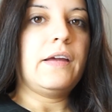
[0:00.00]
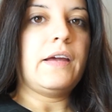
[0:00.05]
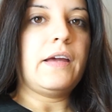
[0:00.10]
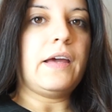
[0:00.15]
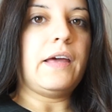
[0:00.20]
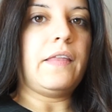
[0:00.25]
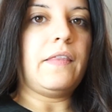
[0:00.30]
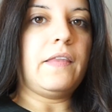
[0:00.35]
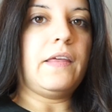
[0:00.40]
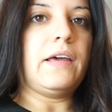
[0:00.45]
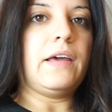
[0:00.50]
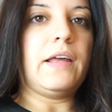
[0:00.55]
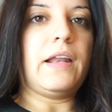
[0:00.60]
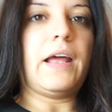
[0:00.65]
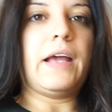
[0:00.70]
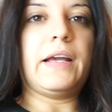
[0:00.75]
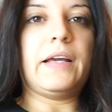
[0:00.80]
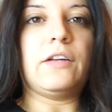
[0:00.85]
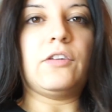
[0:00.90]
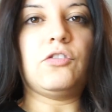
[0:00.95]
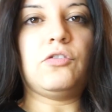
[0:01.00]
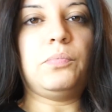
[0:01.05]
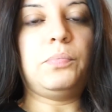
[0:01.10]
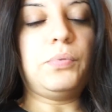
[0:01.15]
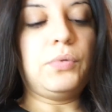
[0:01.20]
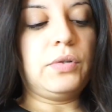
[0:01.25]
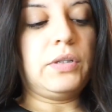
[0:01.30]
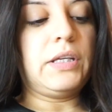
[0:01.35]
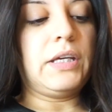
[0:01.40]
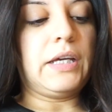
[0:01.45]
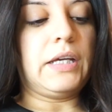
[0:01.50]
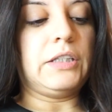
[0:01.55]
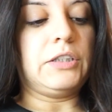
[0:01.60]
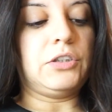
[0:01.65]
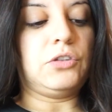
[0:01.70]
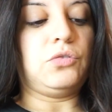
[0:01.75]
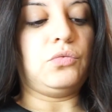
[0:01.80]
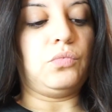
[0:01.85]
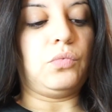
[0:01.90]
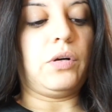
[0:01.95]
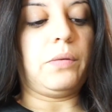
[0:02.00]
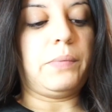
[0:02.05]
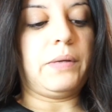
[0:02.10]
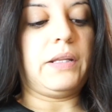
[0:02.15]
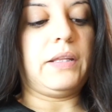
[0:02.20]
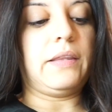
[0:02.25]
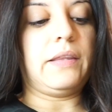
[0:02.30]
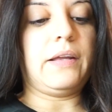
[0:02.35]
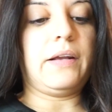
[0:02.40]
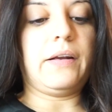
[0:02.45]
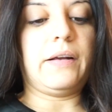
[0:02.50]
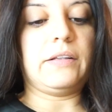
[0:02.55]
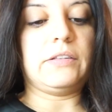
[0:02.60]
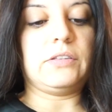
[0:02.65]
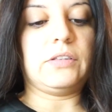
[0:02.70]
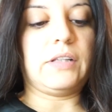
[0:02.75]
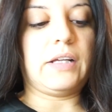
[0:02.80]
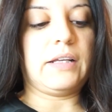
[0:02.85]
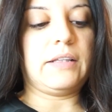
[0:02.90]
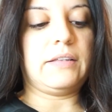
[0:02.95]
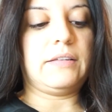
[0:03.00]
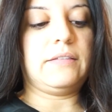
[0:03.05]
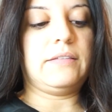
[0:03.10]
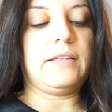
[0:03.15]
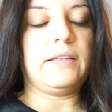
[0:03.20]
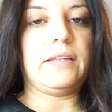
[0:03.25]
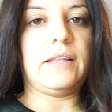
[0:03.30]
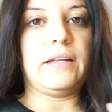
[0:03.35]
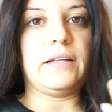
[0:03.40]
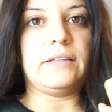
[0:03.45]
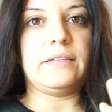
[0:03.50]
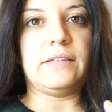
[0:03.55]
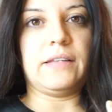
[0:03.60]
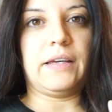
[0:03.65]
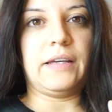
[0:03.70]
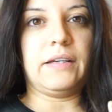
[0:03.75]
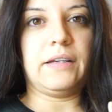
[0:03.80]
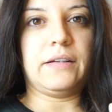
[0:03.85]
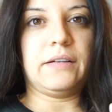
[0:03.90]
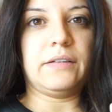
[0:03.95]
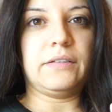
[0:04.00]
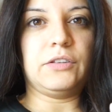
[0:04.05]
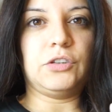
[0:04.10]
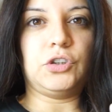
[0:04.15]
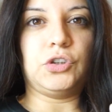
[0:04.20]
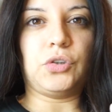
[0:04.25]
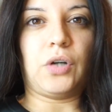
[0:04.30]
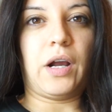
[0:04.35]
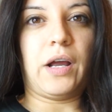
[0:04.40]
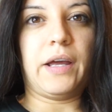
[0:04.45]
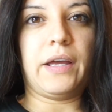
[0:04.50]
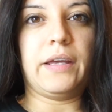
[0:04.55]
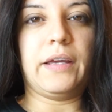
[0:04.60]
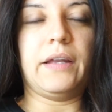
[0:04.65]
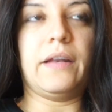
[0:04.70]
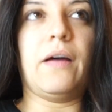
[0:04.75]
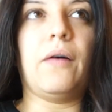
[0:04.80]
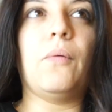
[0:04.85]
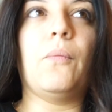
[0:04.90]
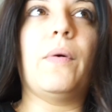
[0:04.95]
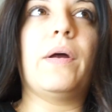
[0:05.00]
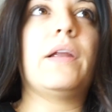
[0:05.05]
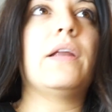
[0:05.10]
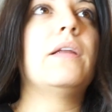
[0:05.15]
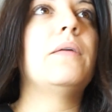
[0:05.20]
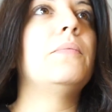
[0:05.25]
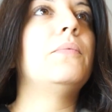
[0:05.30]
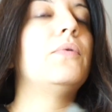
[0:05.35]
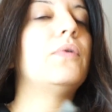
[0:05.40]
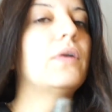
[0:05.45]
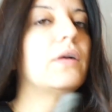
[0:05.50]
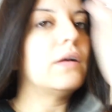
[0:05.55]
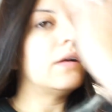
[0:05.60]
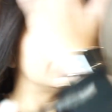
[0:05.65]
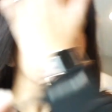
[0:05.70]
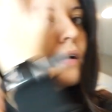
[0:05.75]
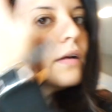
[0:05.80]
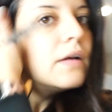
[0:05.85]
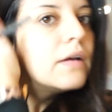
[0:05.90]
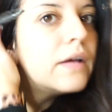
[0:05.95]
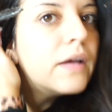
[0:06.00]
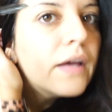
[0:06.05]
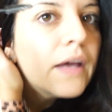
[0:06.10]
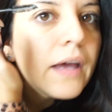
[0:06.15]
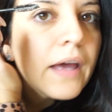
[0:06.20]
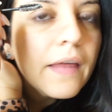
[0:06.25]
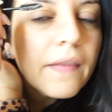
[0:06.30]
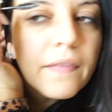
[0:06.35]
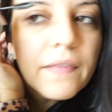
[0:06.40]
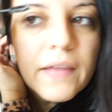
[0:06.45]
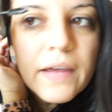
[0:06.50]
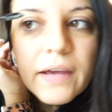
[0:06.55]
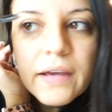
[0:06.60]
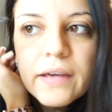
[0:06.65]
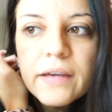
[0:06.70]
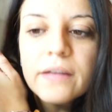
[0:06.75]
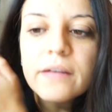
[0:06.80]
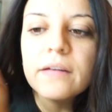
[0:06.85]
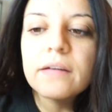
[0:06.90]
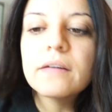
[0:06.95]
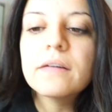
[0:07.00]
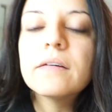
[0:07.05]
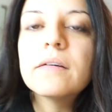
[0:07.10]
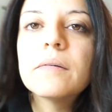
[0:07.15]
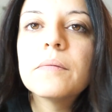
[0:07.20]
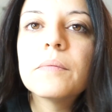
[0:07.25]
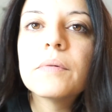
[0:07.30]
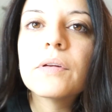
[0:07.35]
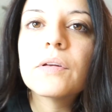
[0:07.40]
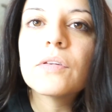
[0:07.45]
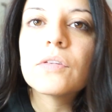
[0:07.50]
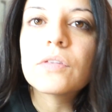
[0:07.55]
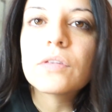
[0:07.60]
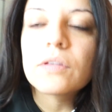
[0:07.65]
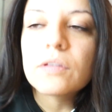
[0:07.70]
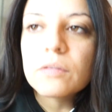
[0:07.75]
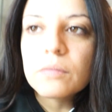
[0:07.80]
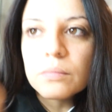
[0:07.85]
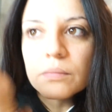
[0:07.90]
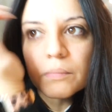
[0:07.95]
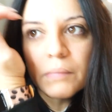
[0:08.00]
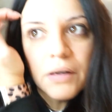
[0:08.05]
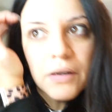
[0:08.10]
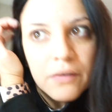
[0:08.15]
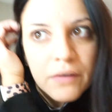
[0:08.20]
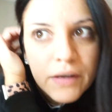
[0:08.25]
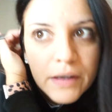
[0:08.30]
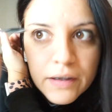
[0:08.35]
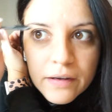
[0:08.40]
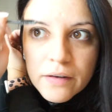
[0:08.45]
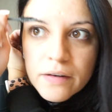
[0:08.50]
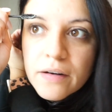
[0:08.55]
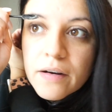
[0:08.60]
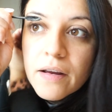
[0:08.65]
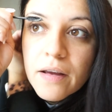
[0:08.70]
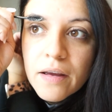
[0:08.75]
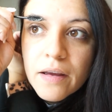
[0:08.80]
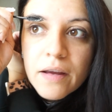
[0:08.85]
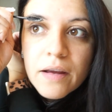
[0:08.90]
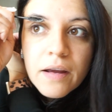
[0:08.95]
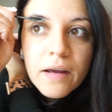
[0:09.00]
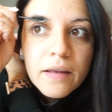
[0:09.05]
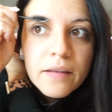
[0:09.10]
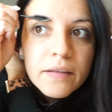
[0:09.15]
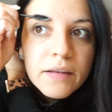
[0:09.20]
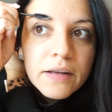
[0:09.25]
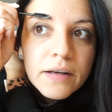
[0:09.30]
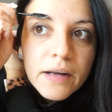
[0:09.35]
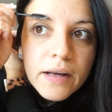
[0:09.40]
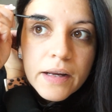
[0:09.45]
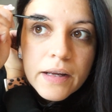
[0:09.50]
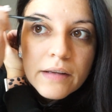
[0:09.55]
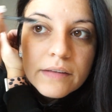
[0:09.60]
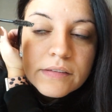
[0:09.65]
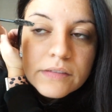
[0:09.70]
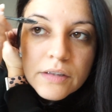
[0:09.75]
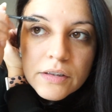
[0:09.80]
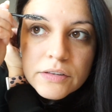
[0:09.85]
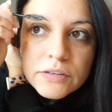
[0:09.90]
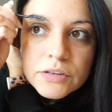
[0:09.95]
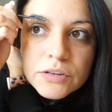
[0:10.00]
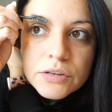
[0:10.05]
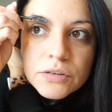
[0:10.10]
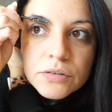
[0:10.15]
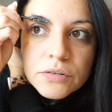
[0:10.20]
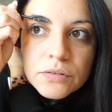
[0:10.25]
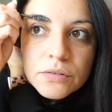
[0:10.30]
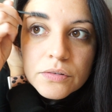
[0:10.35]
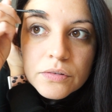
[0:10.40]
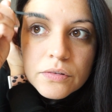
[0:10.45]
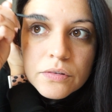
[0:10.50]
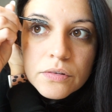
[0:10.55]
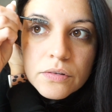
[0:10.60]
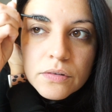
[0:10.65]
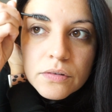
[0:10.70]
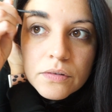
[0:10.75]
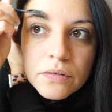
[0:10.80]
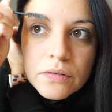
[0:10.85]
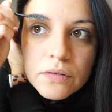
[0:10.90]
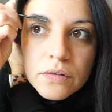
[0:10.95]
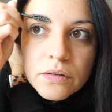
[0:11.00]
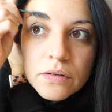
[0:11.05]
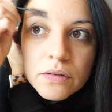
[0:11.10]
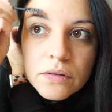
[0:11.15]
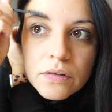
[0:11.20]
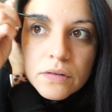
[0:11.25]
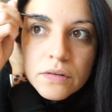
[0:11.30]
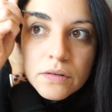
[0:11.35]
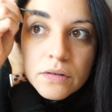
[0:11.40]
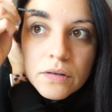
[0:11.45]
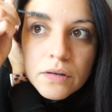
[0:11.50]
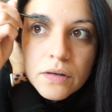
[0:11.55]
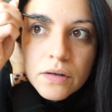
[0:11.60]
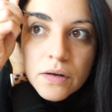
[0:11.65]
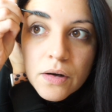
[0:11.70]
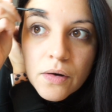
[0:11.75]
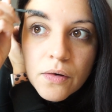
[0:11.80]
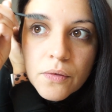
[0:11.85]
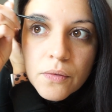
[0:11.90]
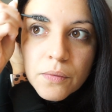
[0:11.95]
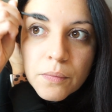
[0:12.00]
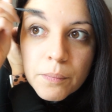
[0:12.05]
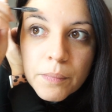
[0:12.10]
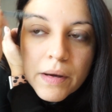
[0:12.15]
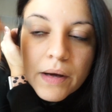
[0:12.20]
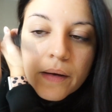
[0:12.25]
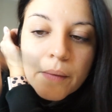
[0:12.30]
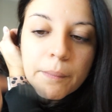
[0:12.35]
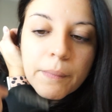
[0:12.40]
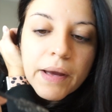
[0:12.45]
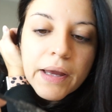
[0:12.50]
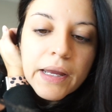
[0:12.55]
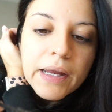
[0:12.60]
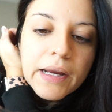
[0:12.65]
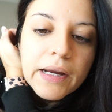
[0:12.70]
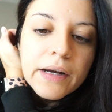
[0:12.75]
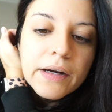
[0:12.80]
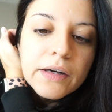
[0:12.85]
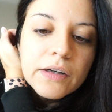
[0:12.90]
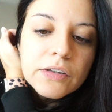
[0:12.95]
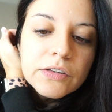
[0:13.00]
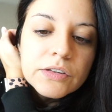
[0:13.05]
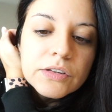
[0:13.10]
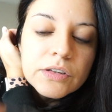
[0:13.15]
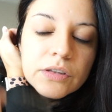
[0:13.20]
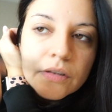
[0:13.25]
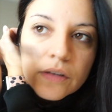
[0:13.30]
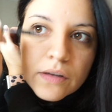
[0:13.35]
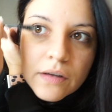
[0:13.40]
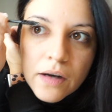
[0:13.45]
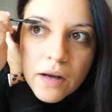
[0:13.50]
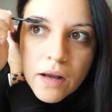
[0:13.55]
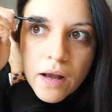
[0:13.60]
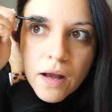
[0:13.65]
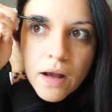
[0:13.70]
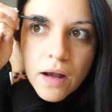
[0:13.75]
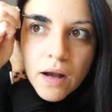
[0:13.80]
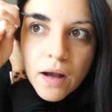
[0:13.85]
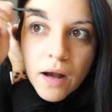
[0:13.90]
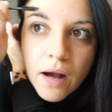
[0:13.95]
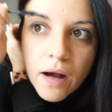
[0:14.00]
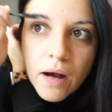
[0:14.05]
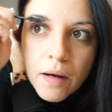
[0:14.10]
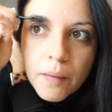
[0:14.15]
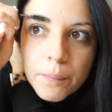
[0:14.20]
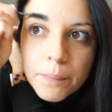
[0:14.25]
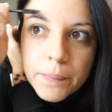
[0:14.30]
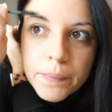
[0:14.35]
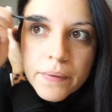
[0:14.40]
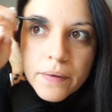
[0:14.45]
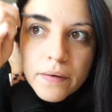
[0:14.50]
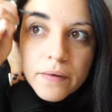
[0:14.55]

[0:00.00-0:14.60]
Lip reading: And then I get a spoolie and just rub it in there until I see that it's like dry and not wet anymore. And then, use this mirror right here. And then I start to comb my hair up.